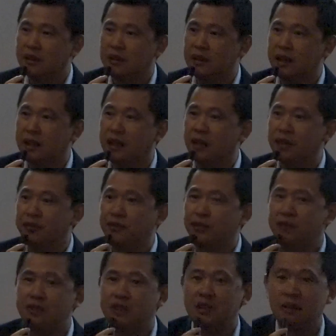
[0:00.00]

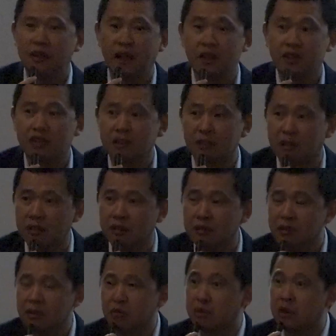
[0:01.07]
50 years
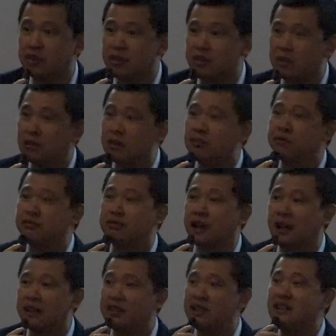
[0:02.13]
on, we're still
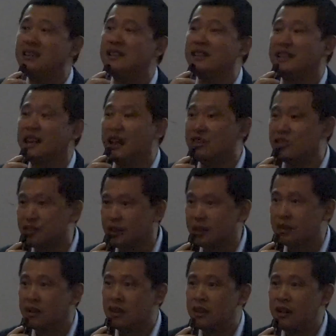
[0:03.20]
fighting cancer.
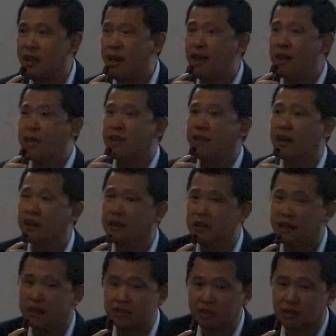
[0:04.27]
30
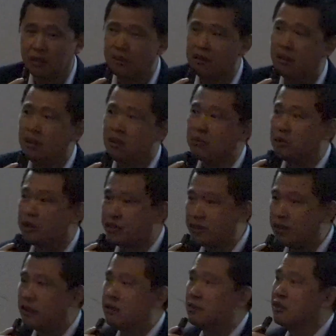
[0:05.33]
years on, we're
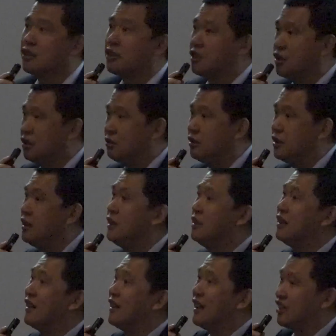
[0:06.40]
still curing
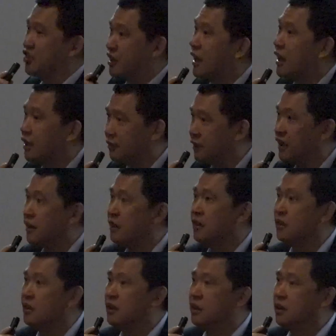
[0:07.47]
HIV.
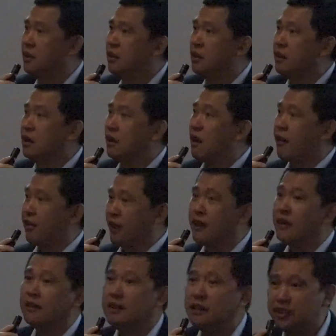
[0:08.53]
I
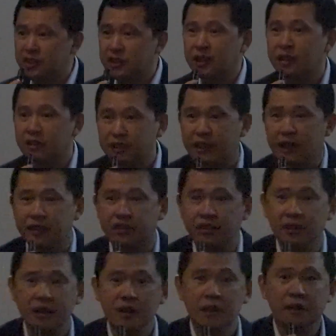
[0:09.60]
think this tells
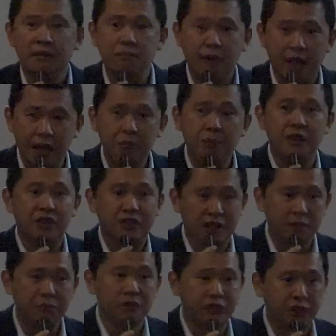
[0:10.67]
us maybe
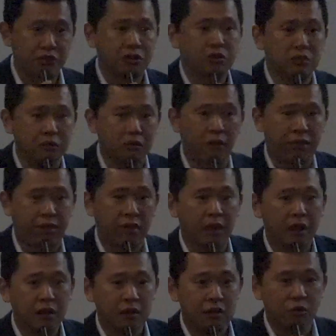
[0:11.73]
some of the tools
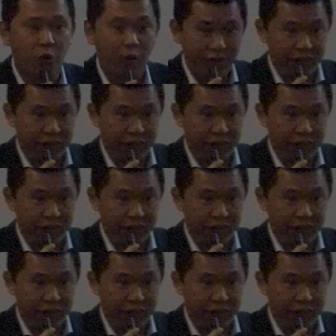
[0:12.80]
we